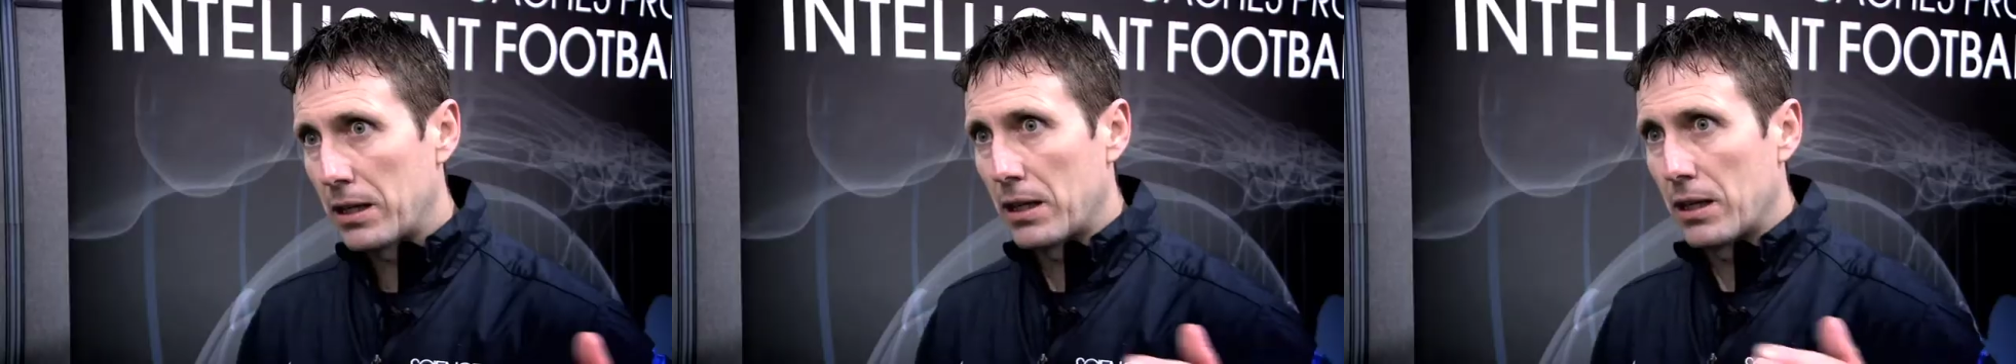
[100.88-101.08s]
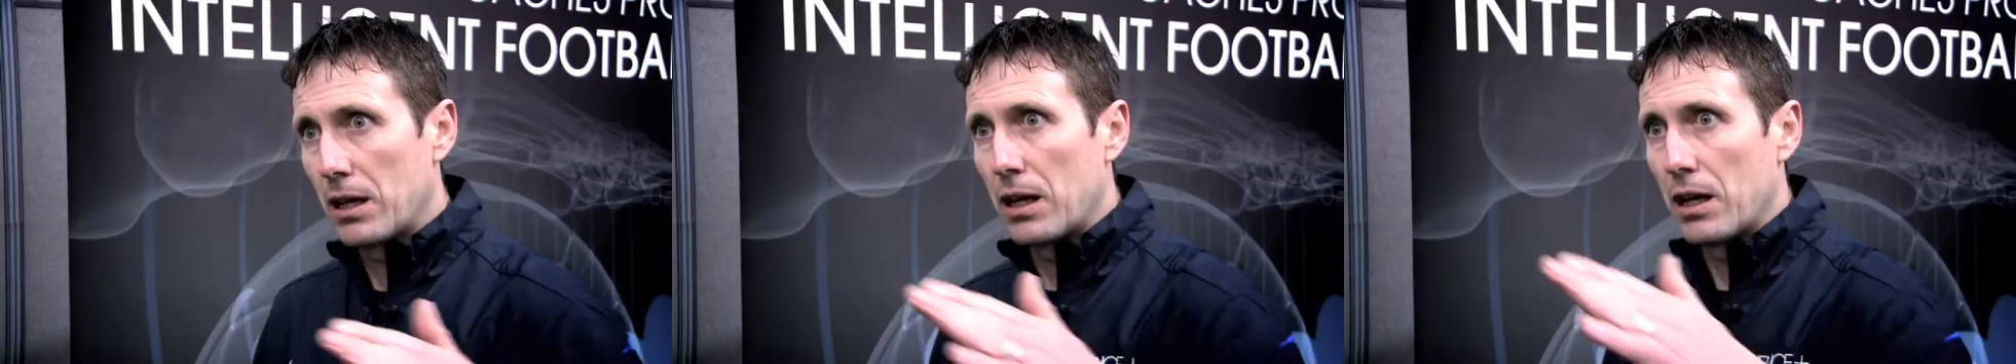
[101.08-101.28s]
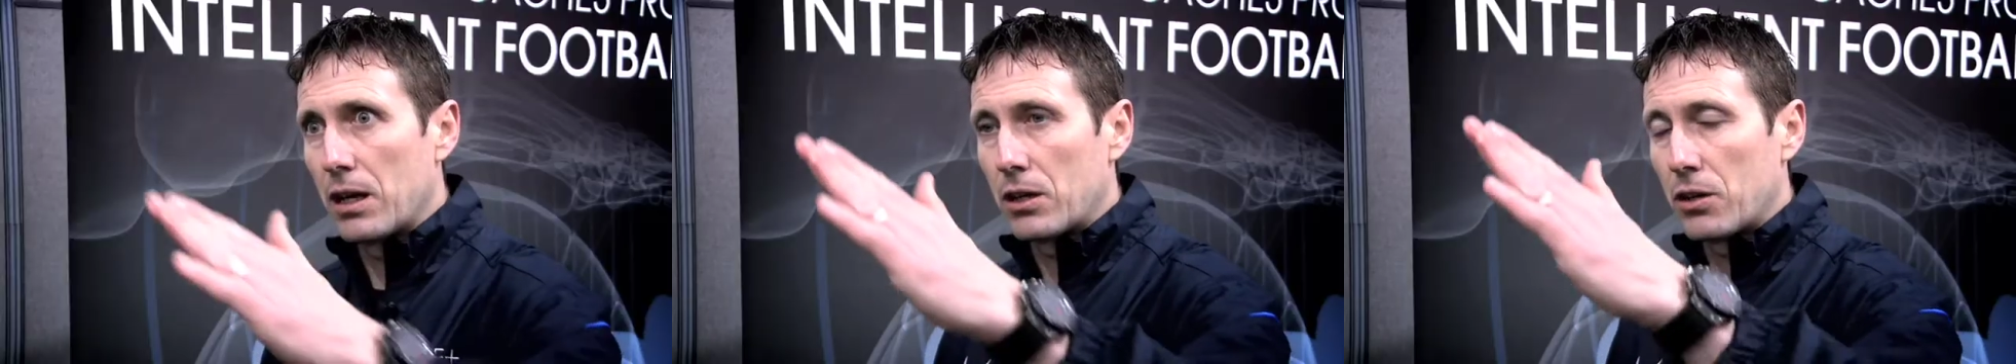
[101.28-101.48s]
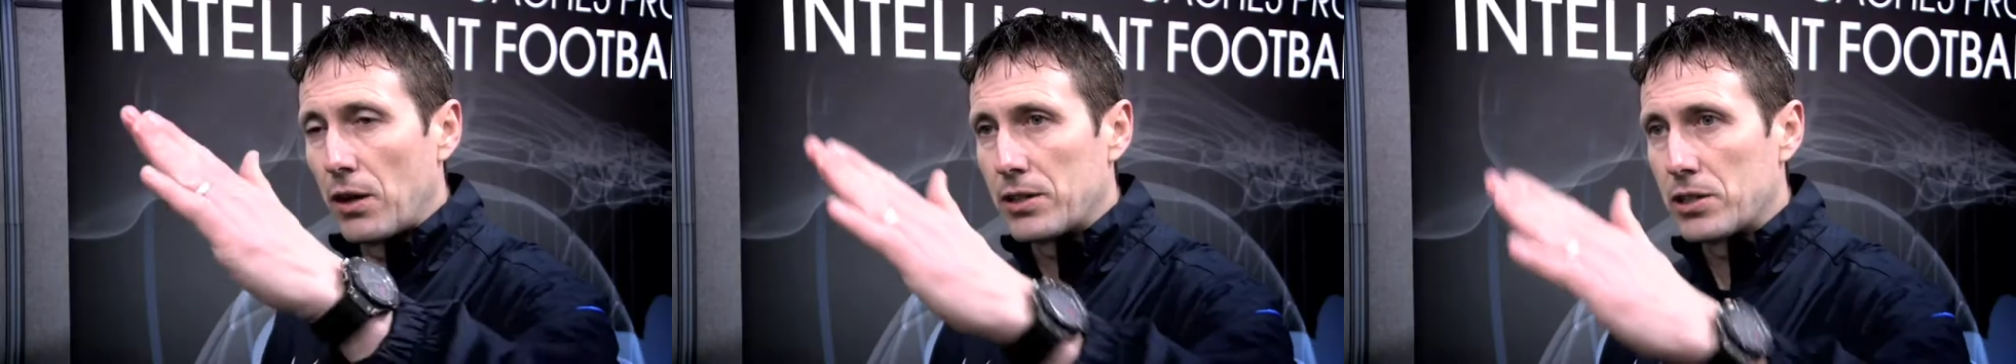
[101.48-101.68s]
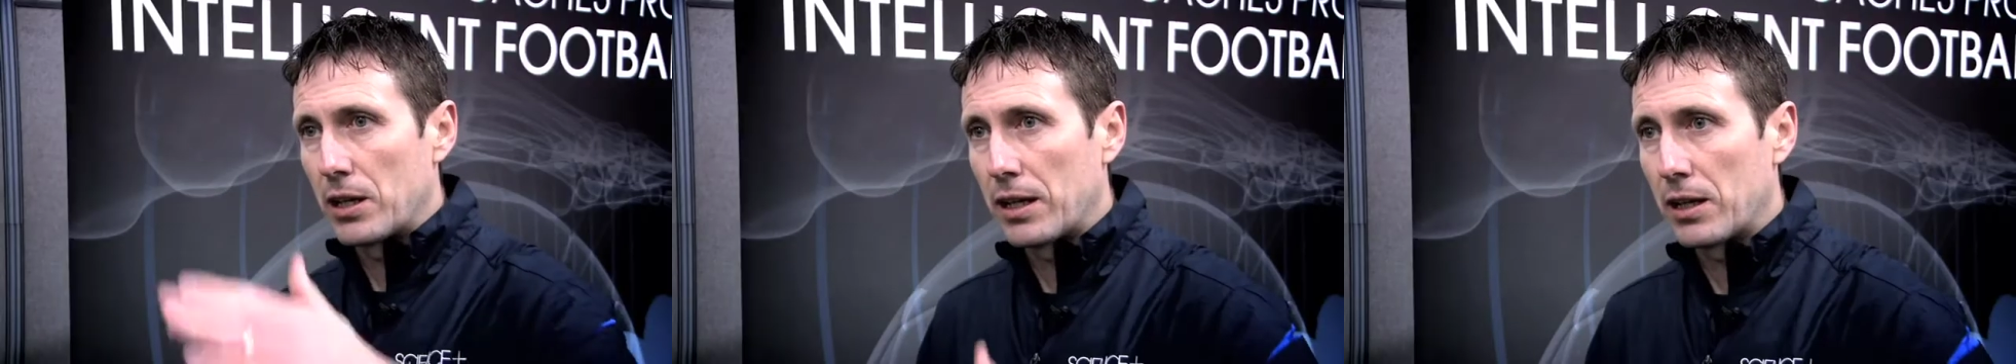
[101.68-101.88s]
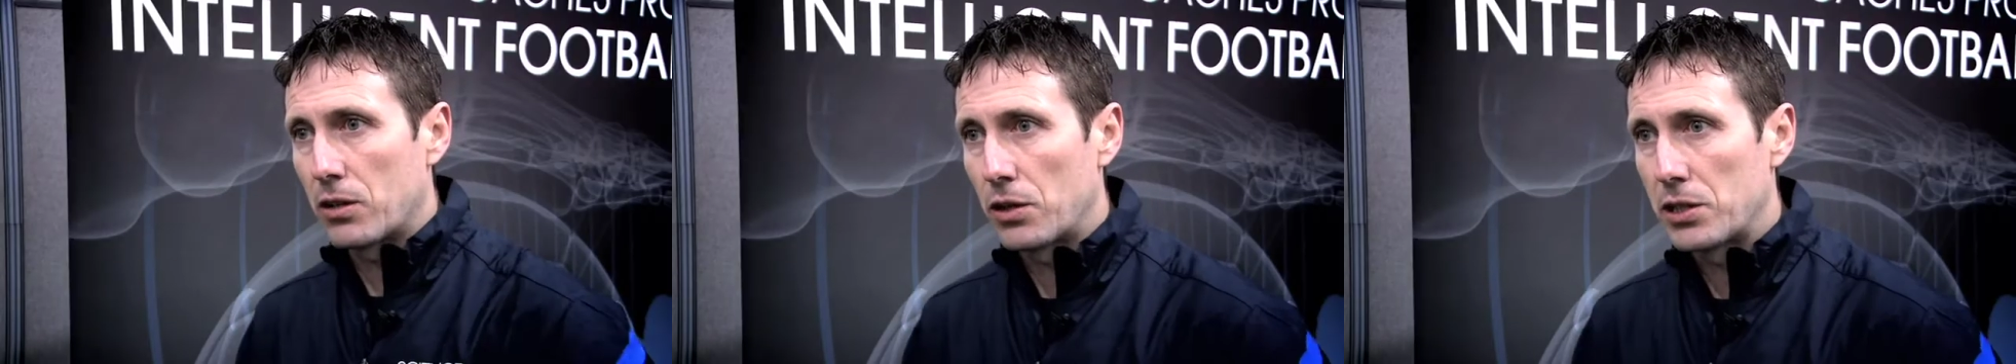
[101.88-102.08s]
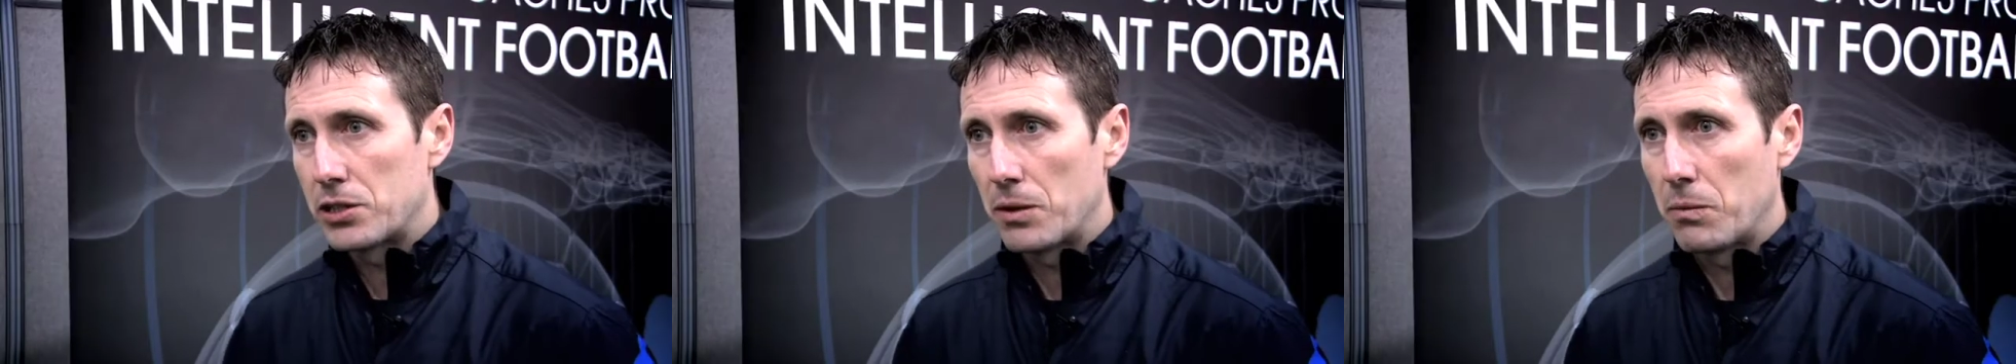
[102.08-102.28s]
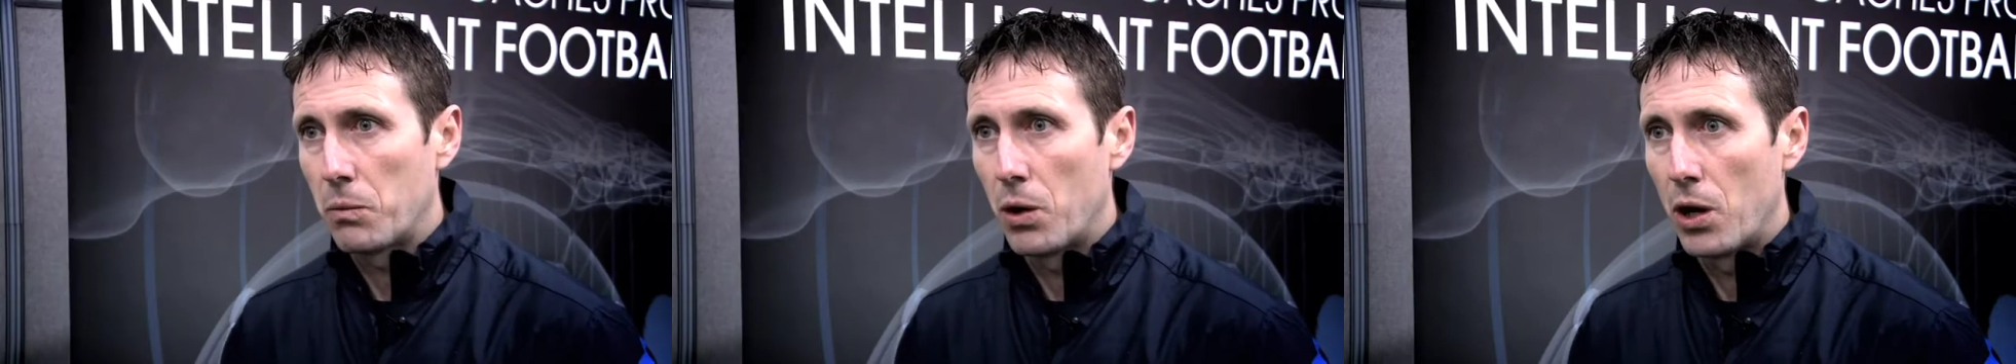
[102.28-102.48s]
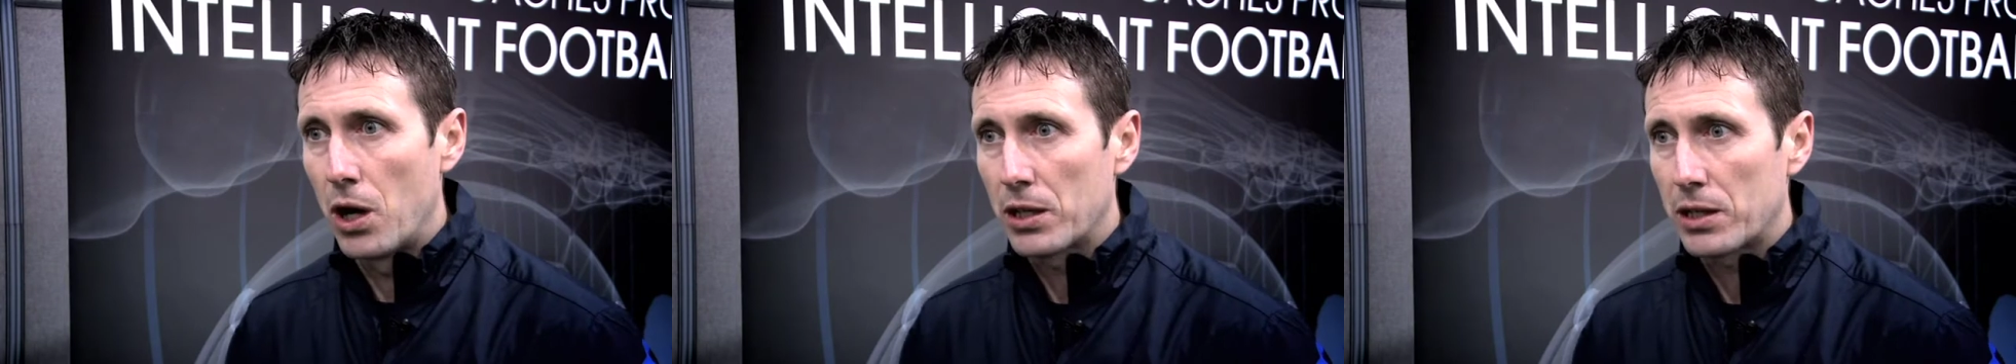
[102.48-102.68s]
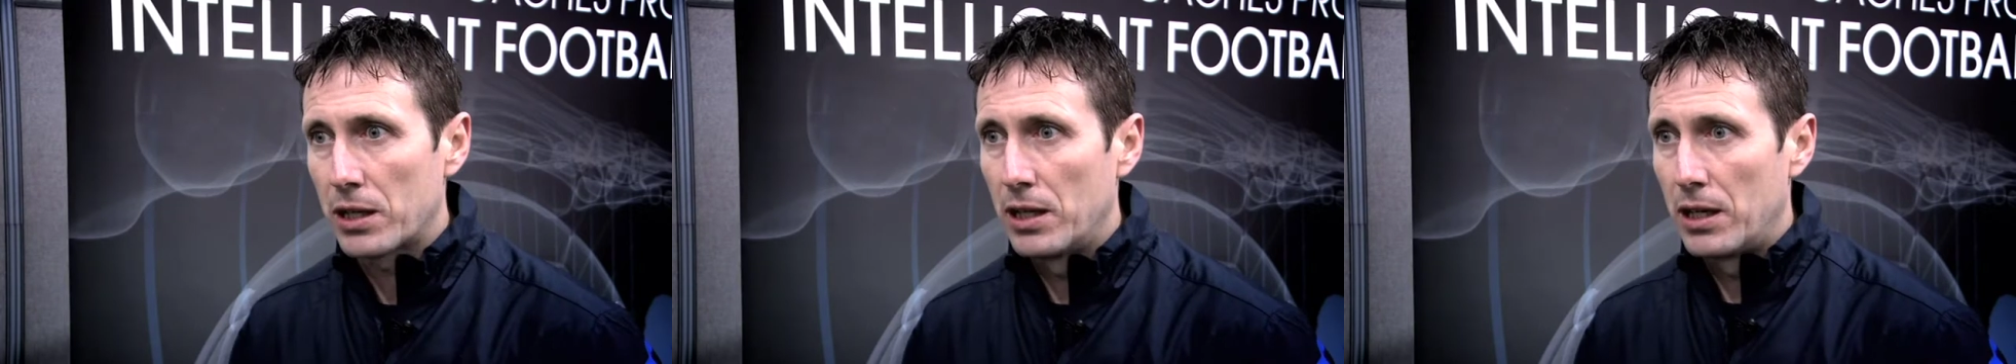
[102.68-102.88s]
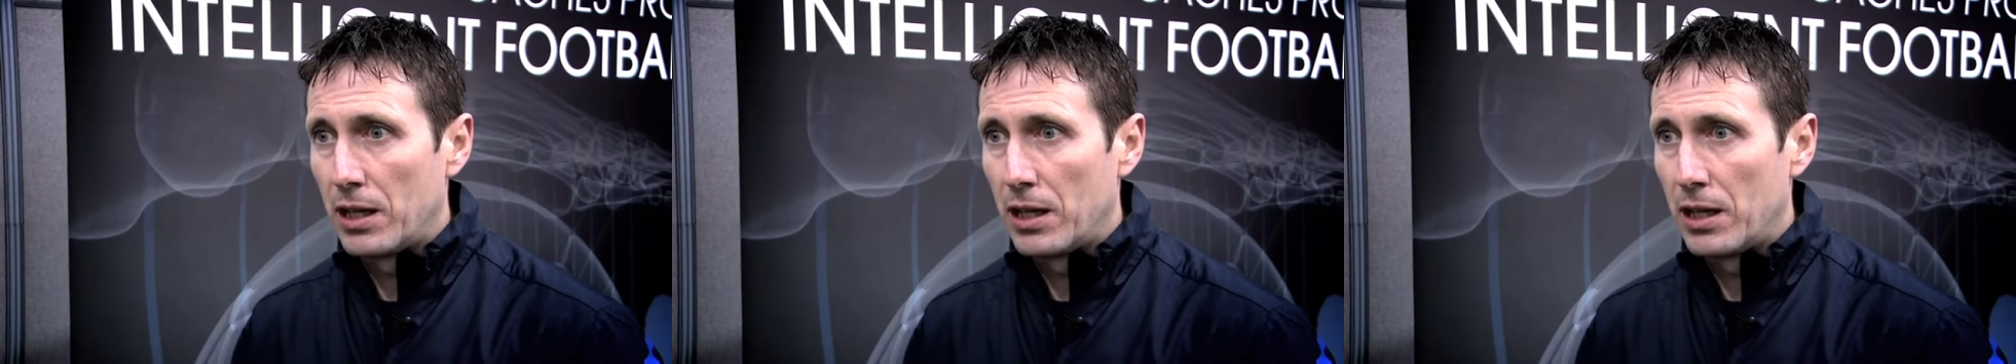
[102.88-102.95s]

a gradual increase in work.